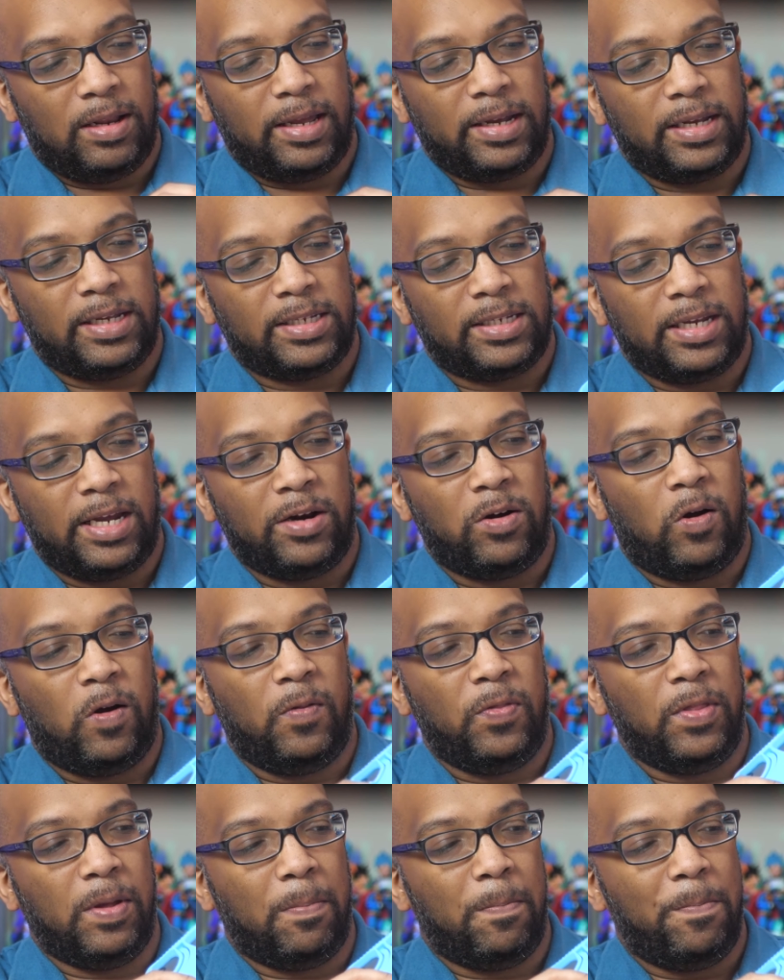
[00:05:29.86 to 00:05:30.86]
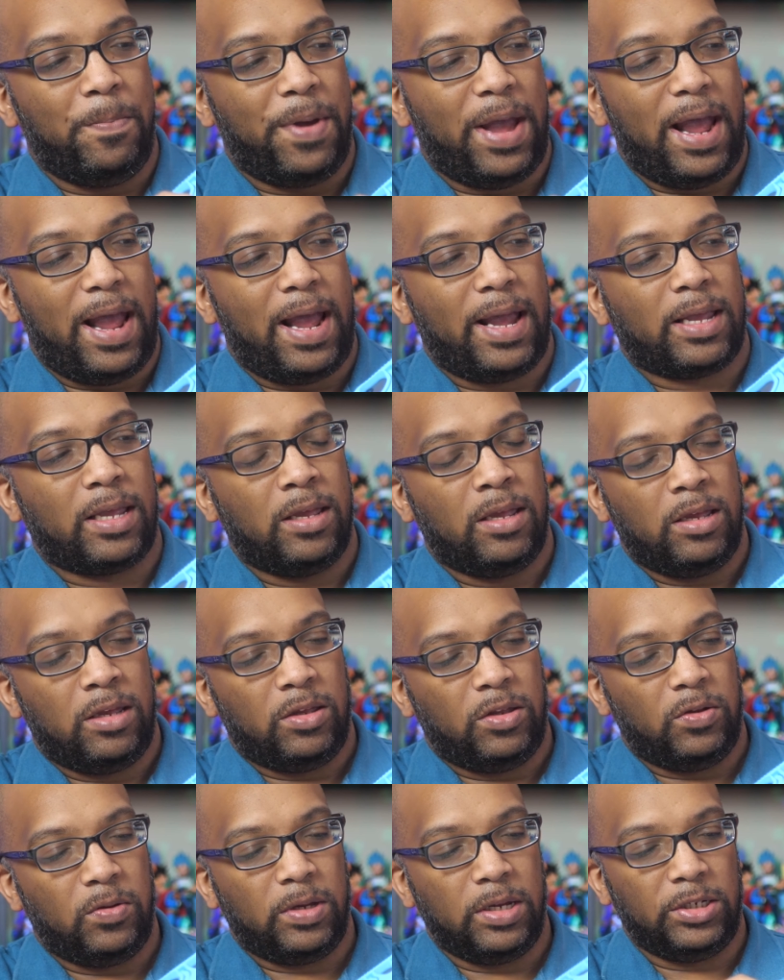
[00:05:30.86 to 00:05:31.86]
like I said, on the back,
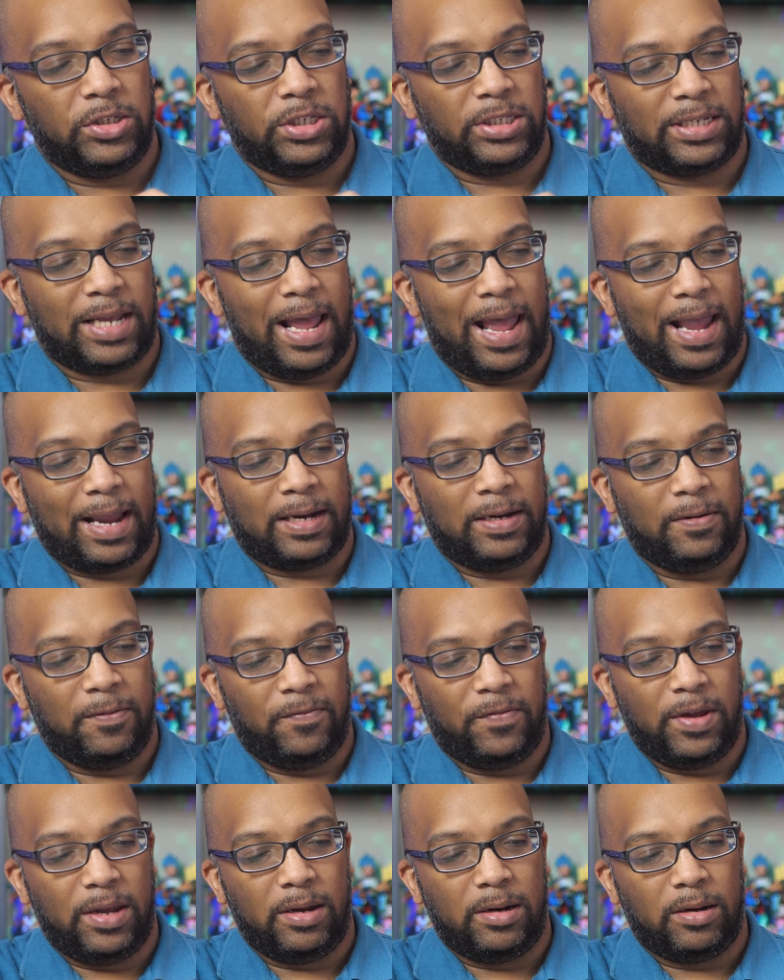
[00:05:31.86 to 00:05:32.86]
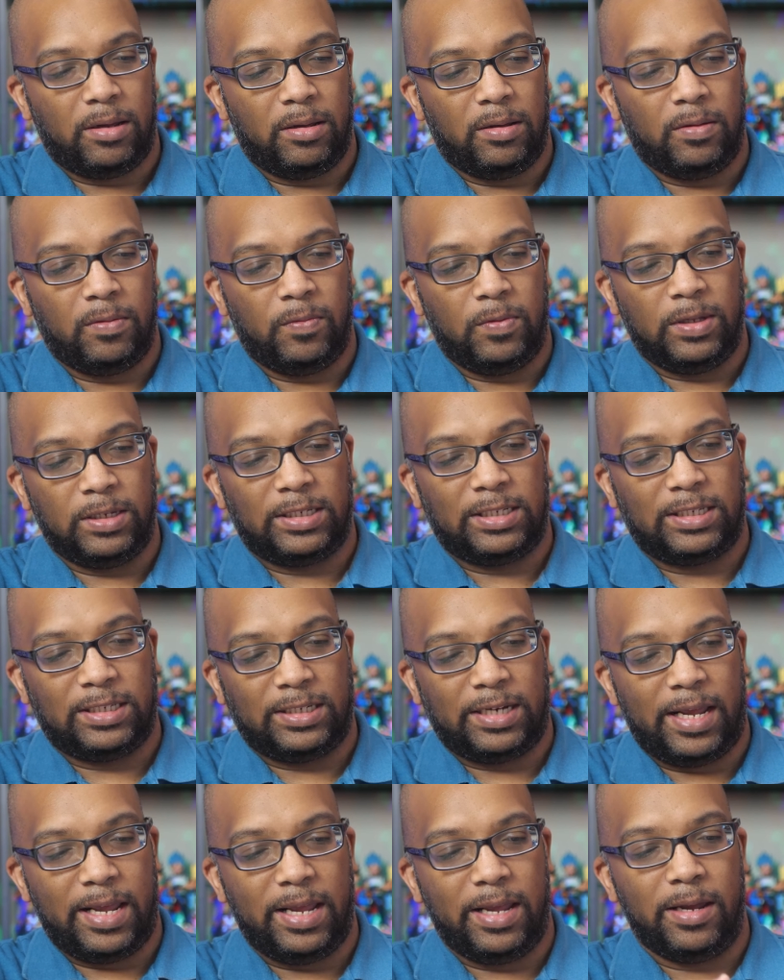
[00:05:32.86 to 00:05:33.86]
you can just activate the
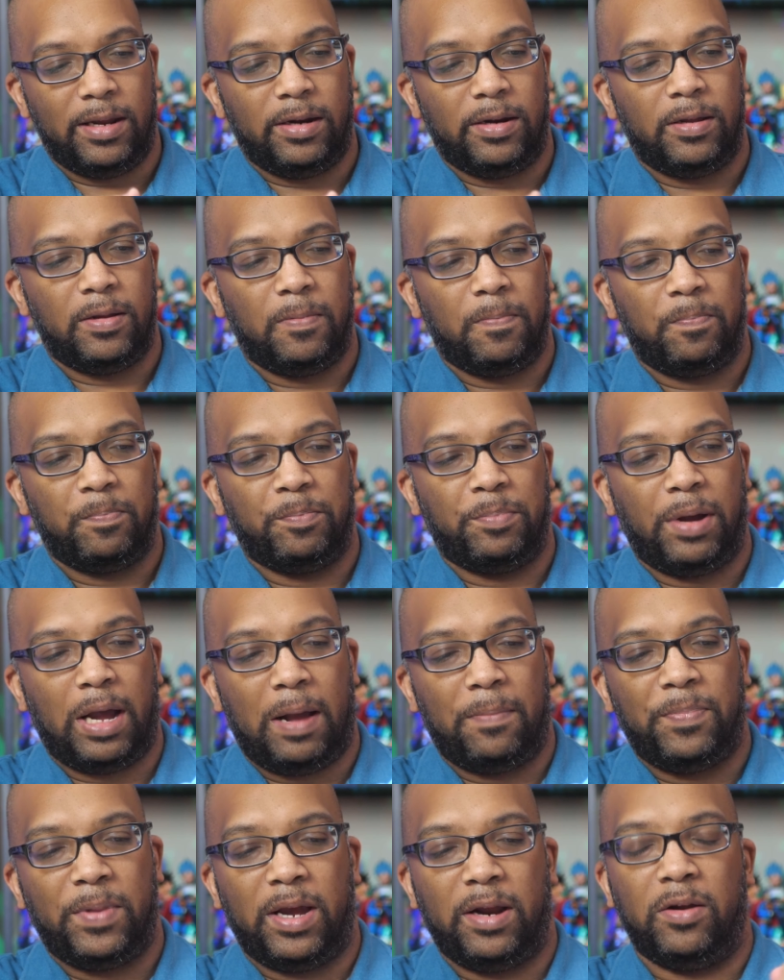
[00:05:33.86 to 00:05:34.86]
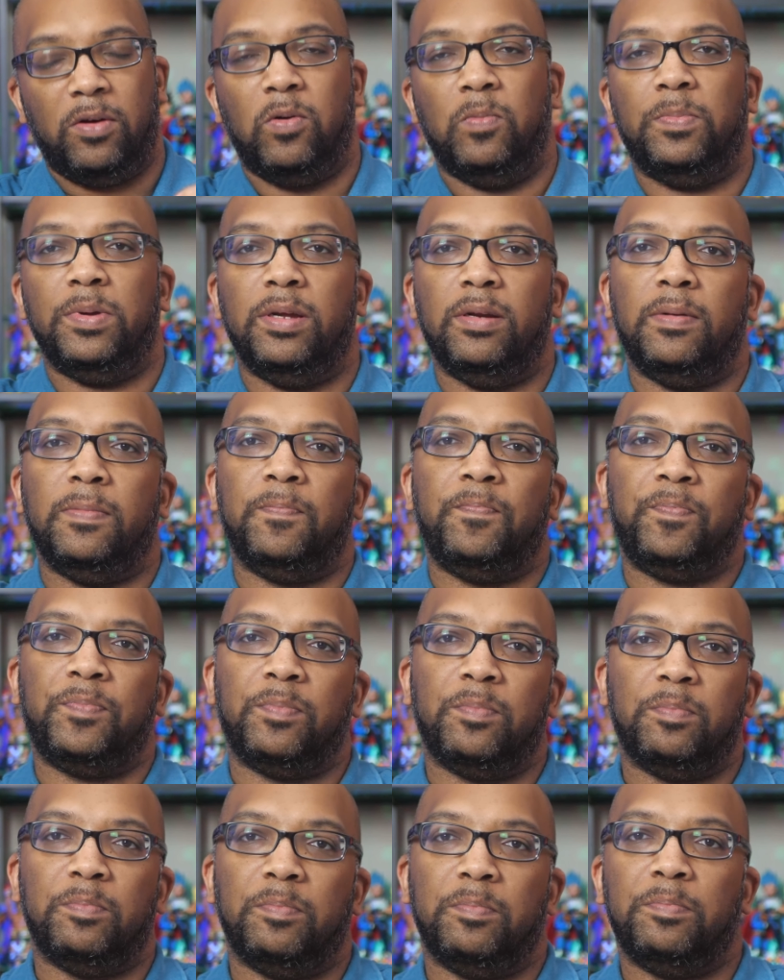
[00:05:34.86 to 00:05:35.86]
stand, pop that open,
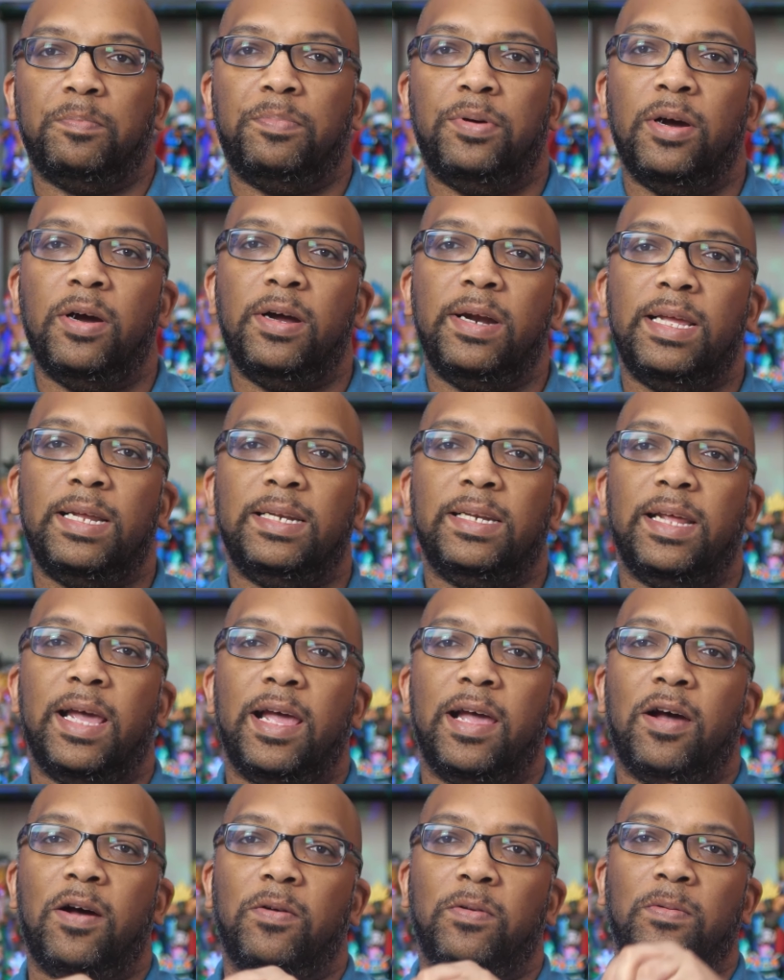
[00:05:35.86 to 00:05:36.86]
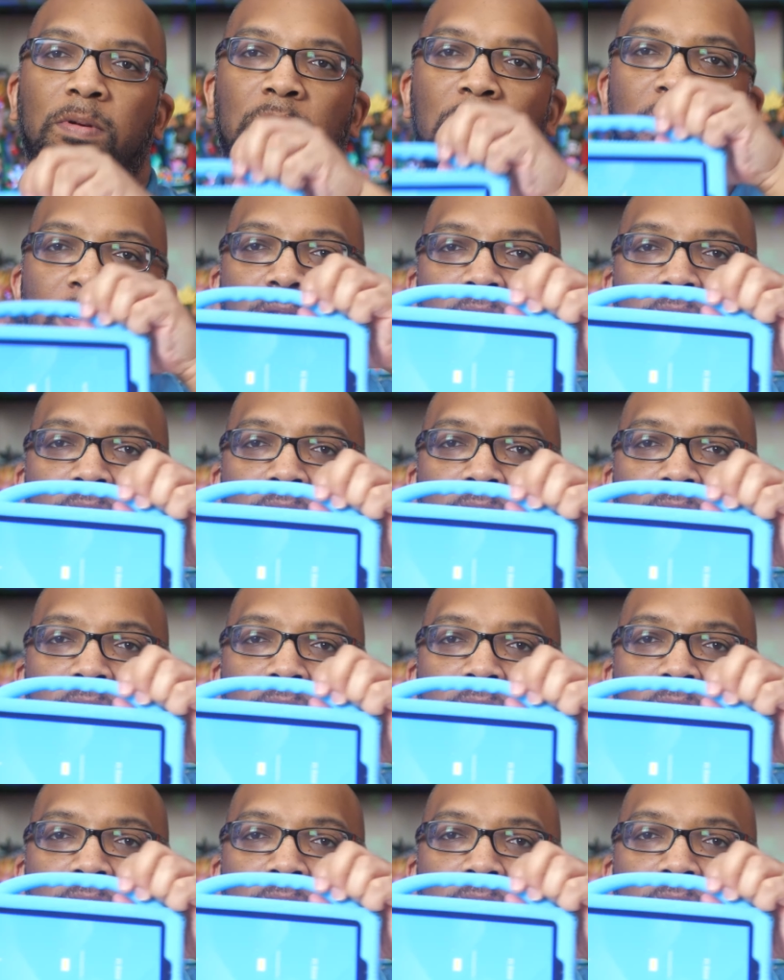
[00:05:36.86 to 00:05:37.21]
put it down.